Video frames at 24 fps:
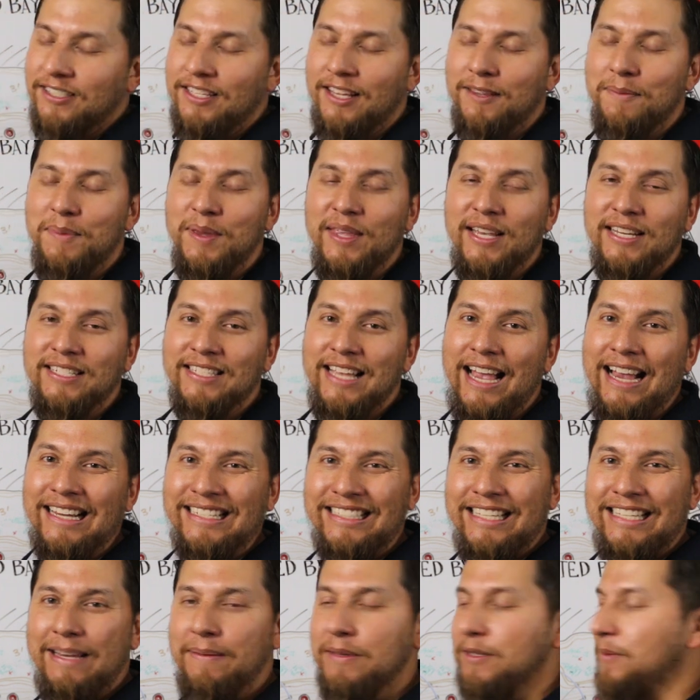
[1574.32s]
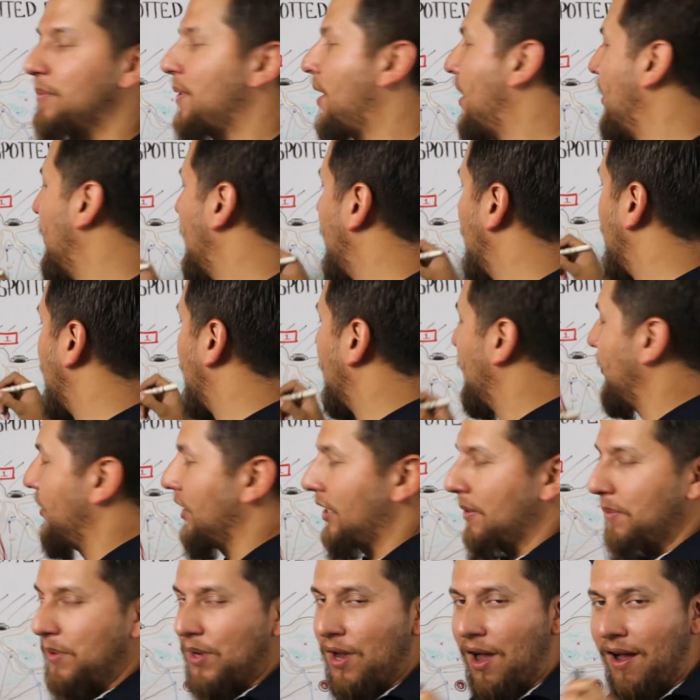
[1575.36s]
it doesn't have to be the exact same spot.
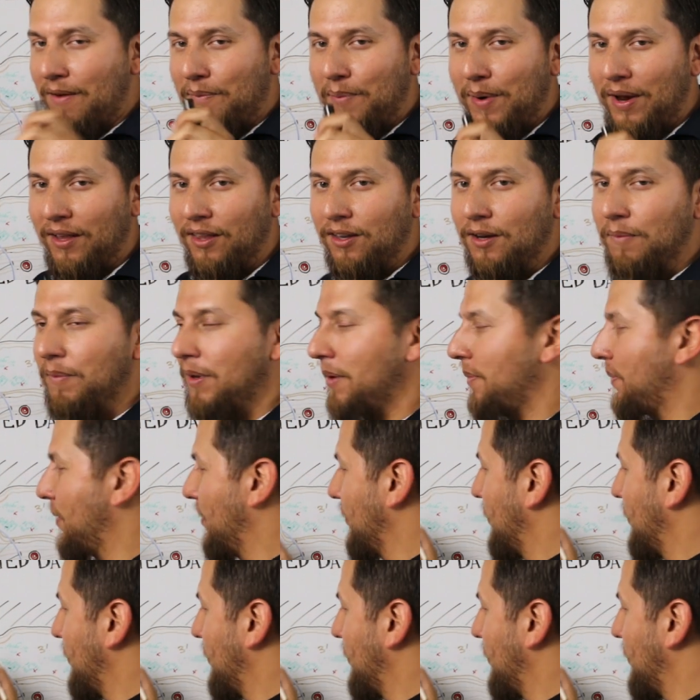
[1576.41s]
You could be off by a little bit,